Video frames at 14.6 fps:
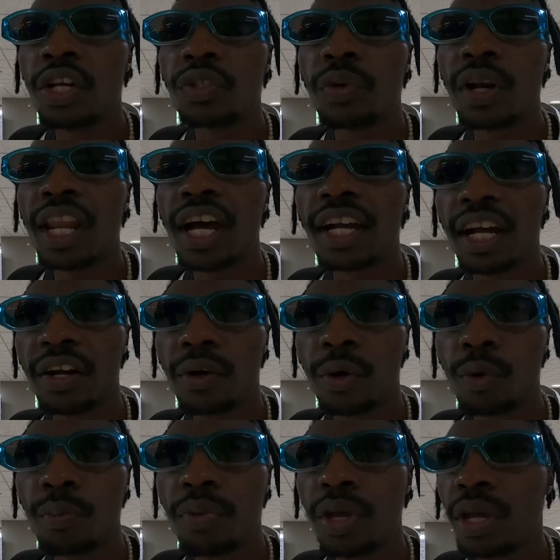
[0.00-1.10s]
Sri Lankan
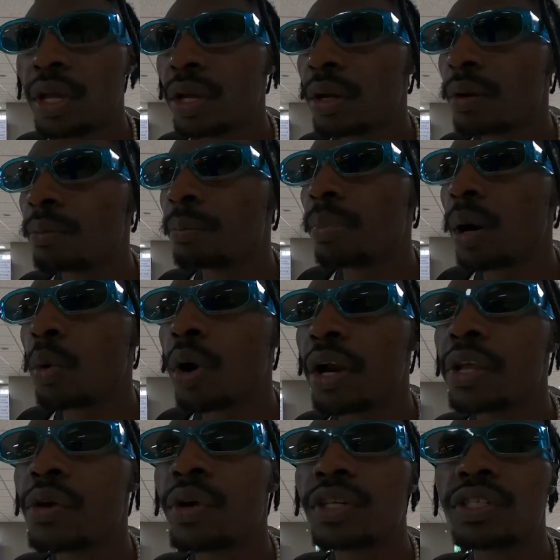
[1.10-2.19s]
rupee per
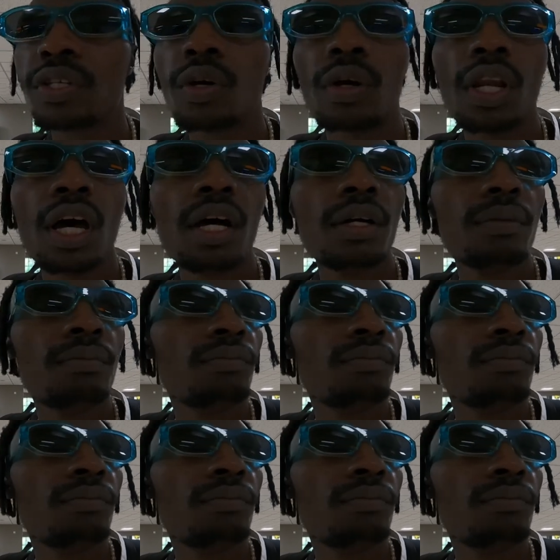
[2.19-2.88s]
one US dollar